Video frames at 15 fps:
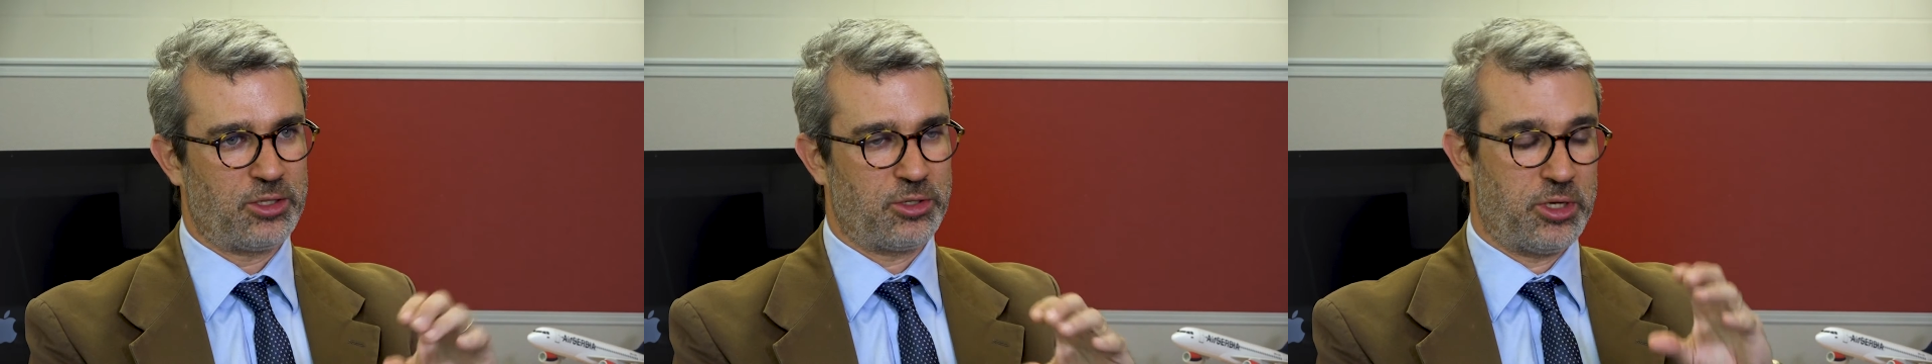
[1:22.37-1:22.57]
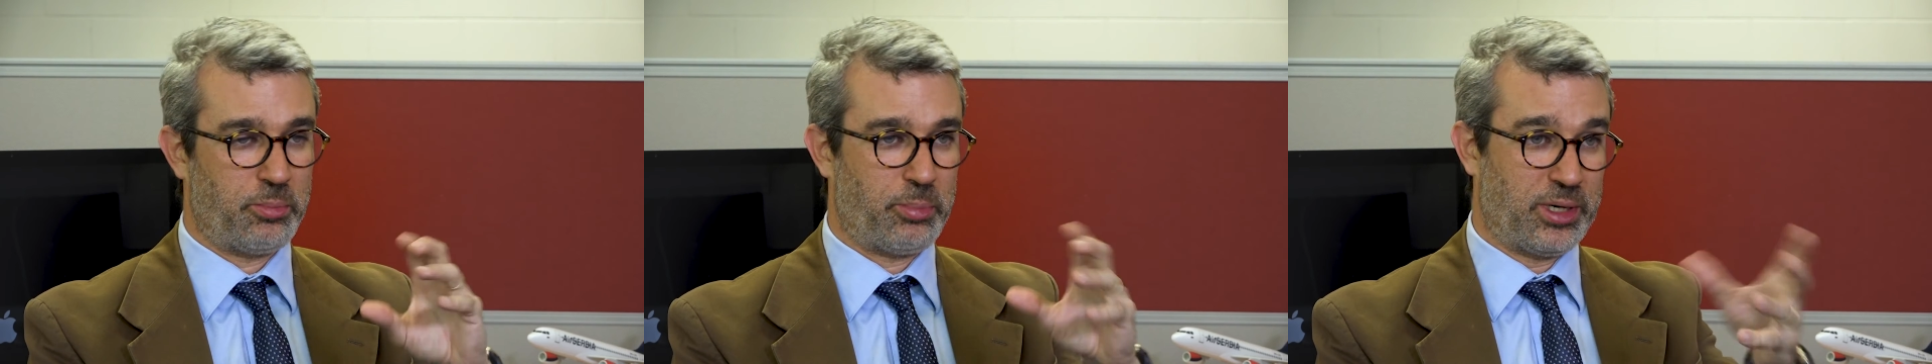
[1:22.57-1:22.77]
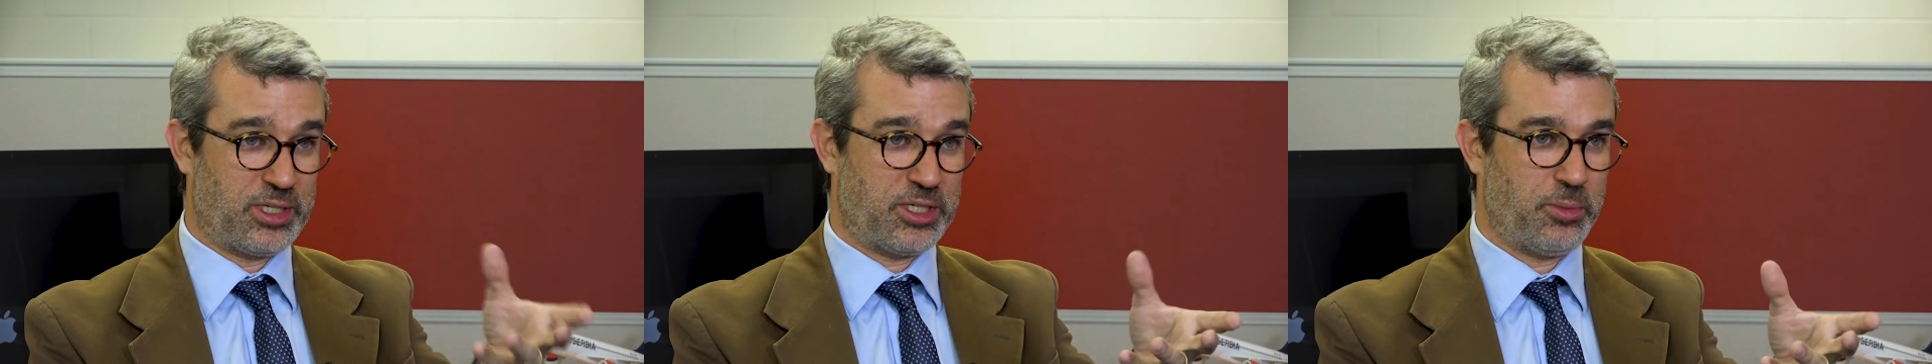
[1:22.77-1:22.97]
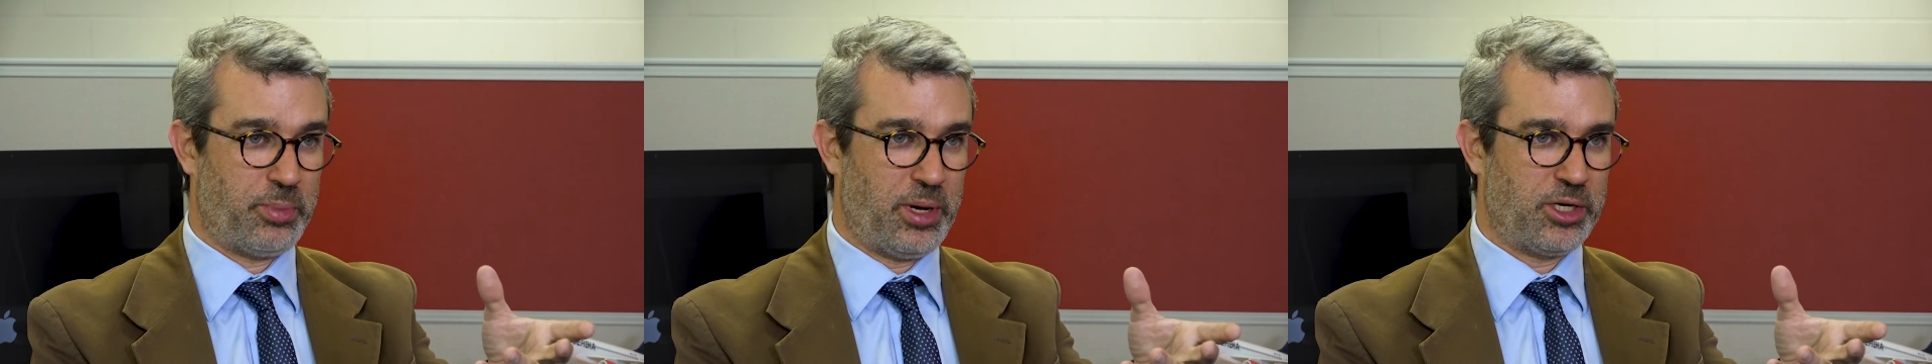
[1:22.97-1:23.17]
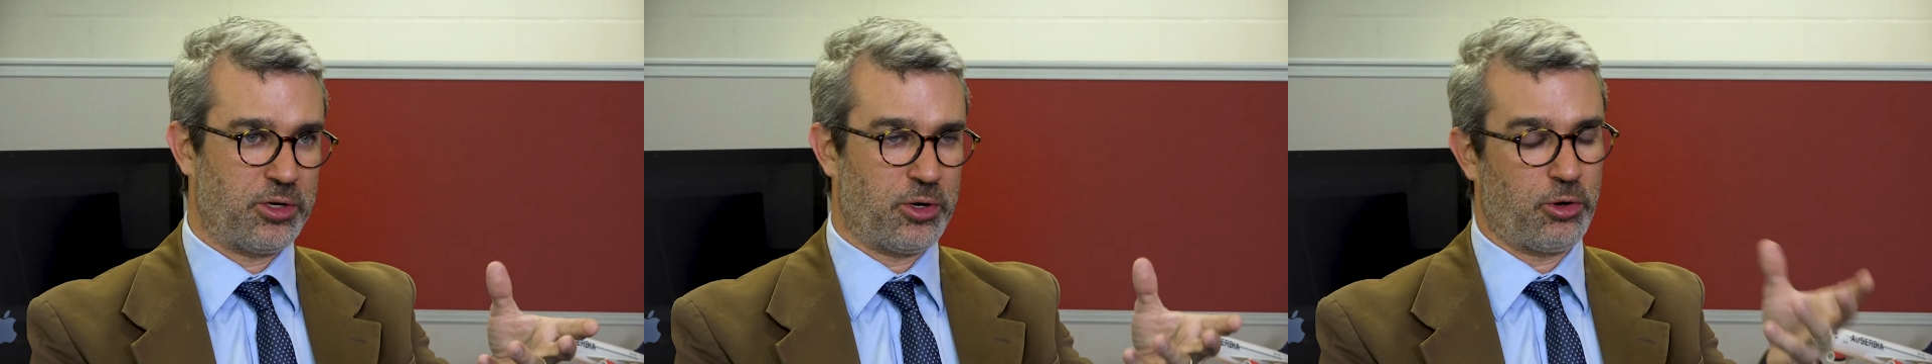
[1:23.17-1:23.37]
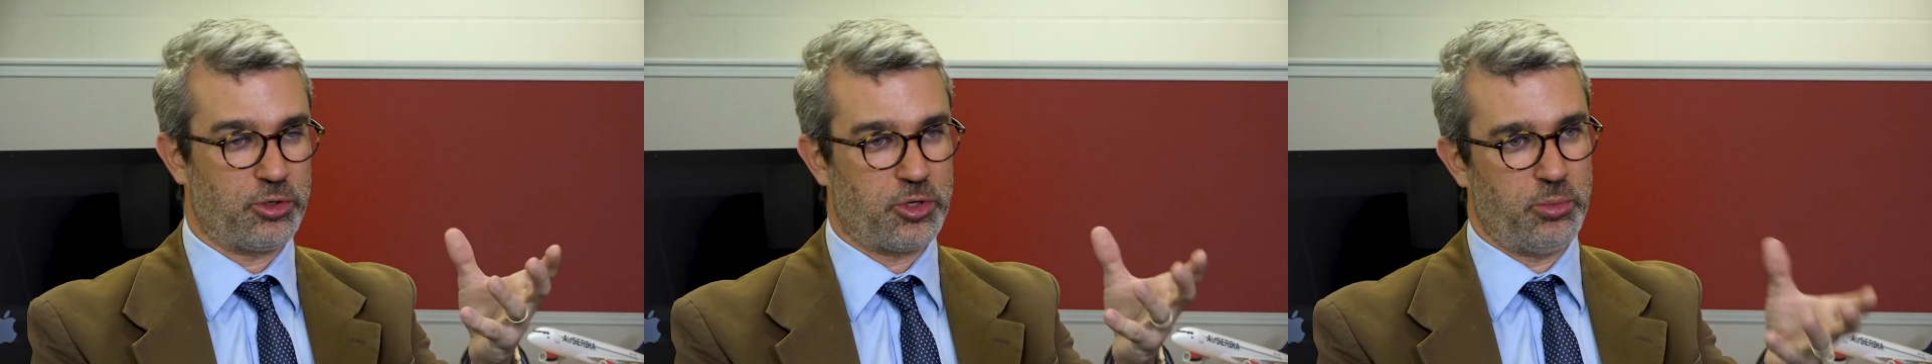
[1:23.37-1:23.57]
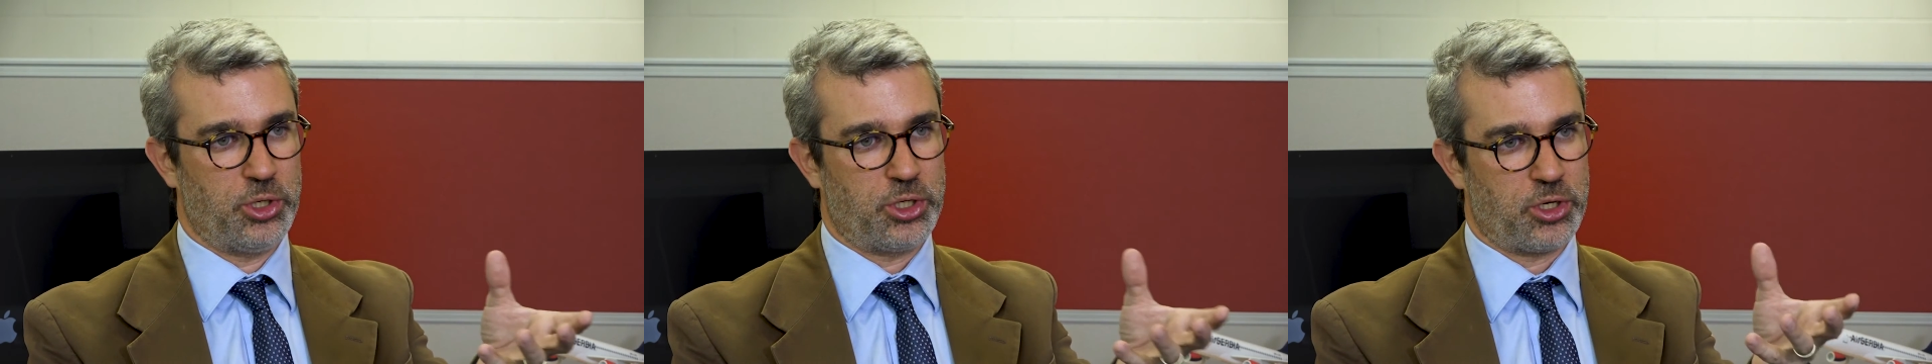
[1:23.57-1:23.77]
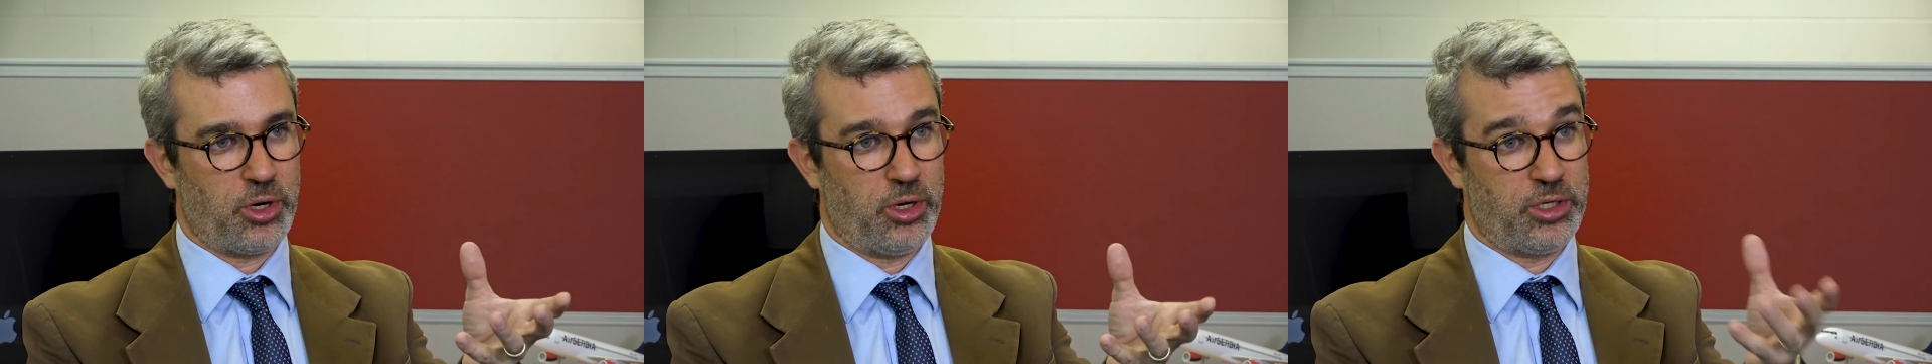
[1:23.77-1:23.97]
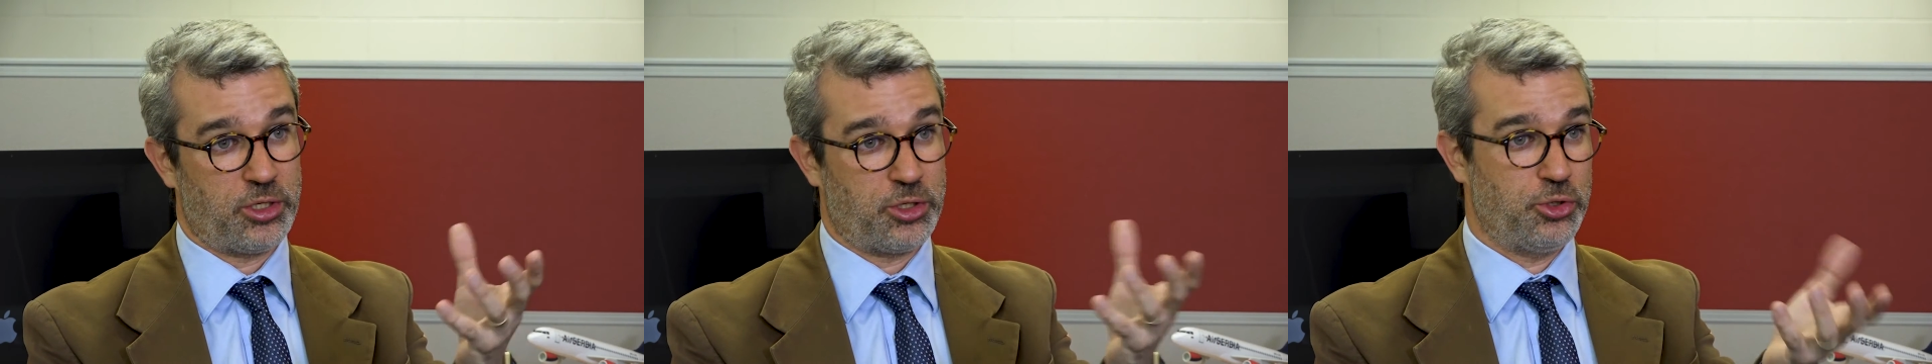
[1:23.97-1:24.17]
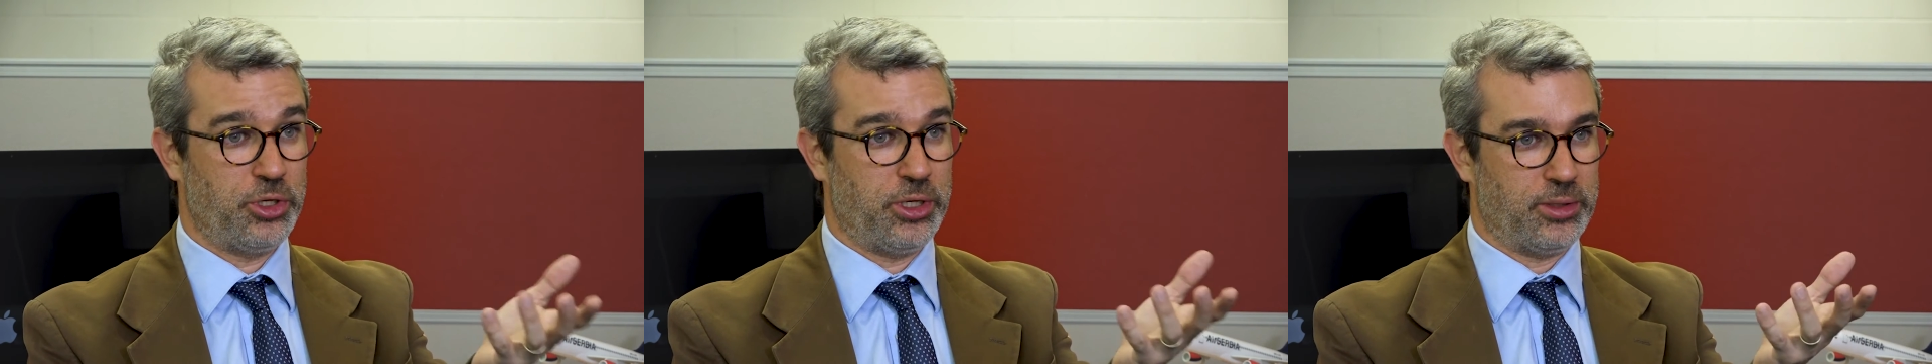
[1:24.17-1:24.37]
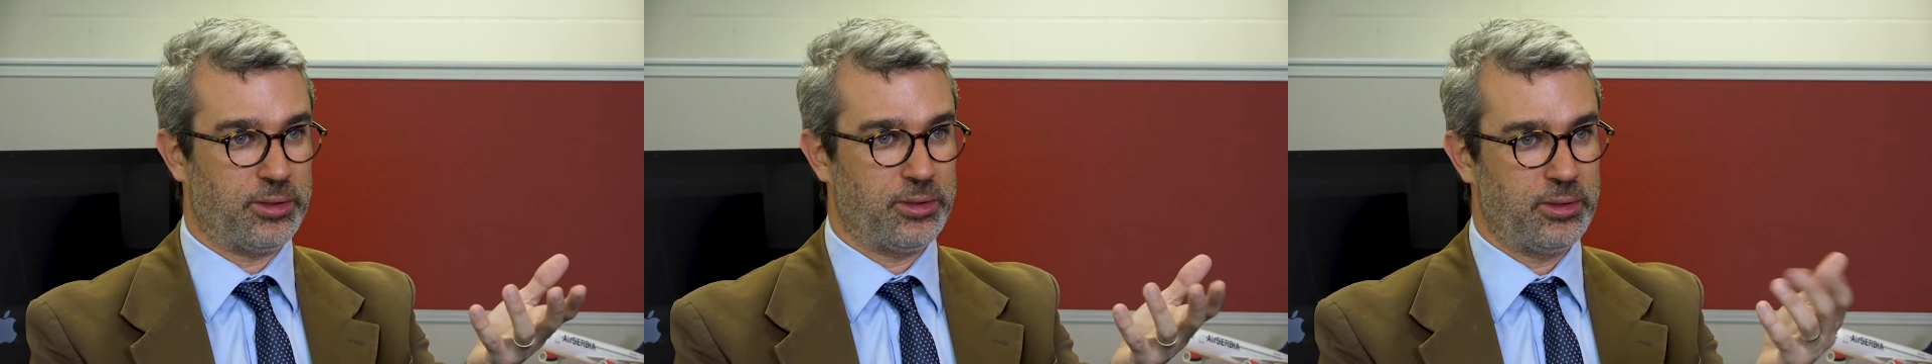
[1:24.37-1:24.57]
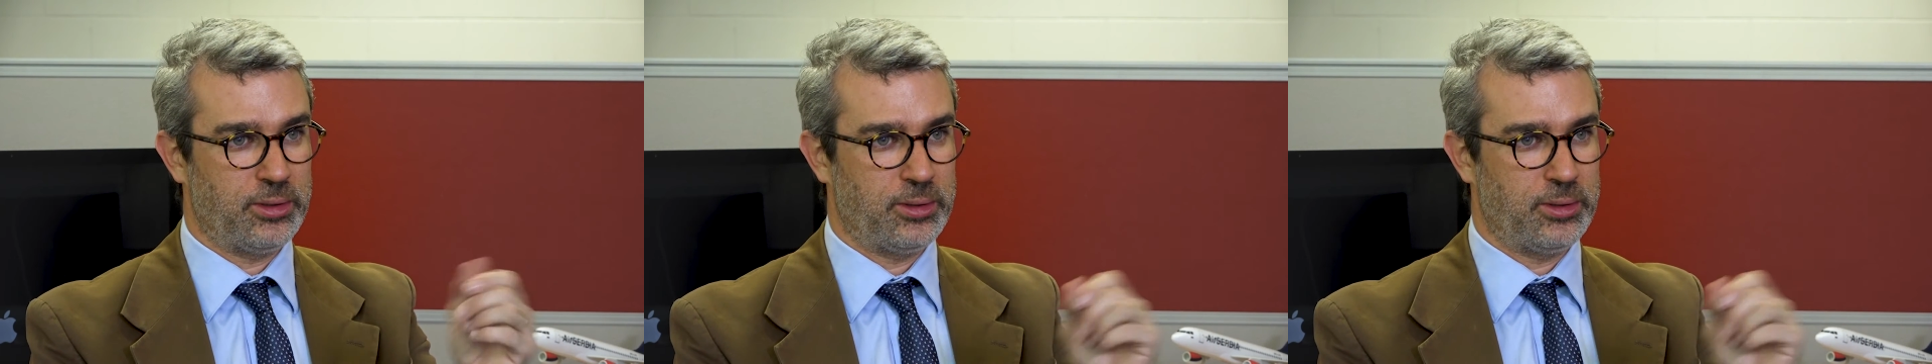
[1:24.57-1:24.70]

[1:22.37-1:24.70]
to the participation contribution of each student.